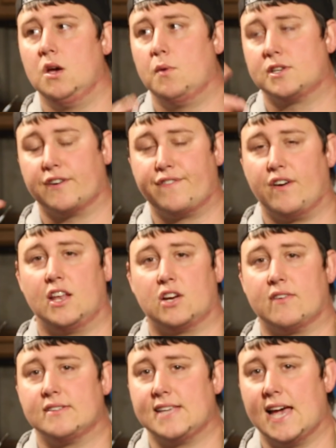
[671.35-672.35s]
which I
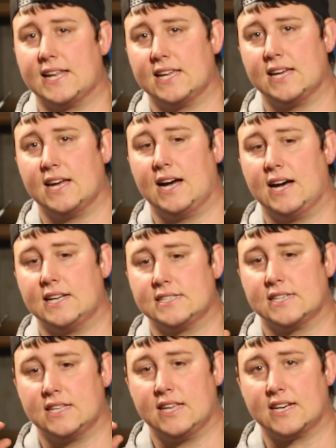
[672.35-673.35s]
finally got around to edit,
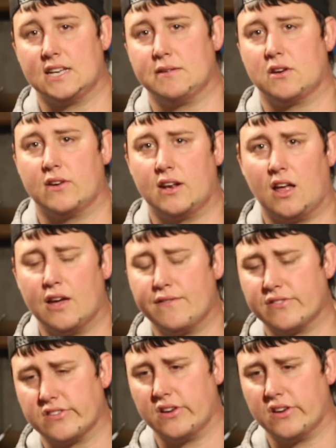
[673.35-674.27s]
and they're going to go in live.